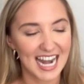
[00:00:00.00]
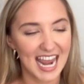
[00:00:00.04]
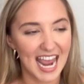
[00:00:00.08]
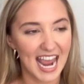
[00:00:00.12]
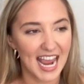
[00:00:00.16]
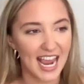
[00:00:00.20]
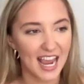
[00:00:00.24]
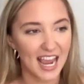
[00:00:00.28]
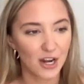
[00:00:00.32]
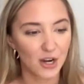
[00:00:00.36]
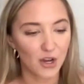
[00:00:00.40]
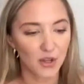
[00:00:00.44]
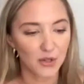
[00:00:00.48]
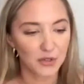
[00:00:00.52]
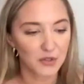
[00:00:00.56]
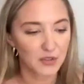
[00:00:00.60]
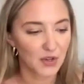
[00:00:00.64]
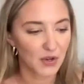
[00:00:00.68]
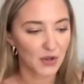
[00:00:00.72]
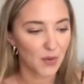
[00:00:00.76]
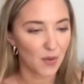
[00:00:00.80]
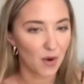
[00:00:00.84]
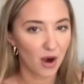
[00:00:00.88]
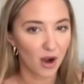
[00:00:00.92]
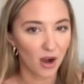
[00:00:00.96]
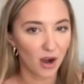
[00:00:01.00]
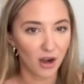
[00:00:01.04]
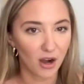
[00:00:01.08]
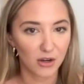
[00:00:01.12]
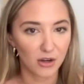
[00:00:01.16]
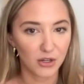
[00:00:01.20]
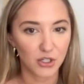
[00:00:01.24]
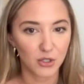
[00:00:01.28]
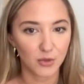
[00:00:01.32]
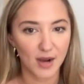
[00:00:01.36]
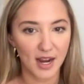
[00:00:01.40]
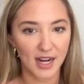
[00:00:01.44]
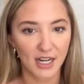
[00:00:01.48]
And also
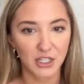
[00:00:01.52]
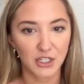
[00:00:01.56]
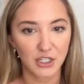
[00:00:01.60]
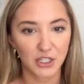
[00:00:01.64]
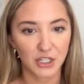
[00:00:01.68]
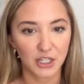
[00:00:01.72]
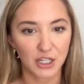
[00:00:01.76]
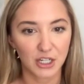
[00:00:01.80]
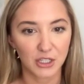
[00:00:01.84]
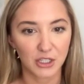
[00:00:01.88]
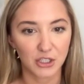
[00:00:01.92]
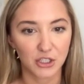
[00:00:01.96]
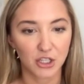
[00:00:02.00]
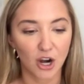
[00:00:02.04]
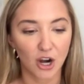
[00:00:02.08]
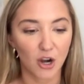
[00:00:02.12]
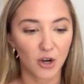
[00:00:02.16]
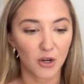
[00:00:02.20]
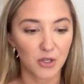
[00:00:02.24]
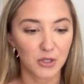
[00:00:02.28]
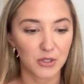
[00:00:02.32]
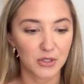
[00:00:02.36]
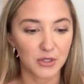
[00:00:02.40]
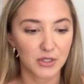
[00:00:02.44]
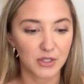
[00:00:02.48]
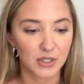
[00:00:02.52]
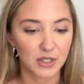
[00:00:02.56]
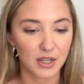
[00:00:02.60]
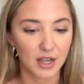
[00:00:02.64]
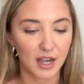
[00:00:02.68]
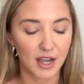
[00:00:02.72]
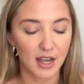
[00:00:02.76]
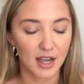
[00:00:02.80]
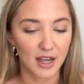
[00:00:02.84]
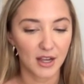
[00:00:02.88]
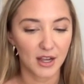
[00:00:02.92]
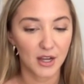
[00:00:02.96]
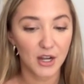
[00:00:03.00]
our director Charles
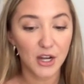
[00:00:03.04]
uh,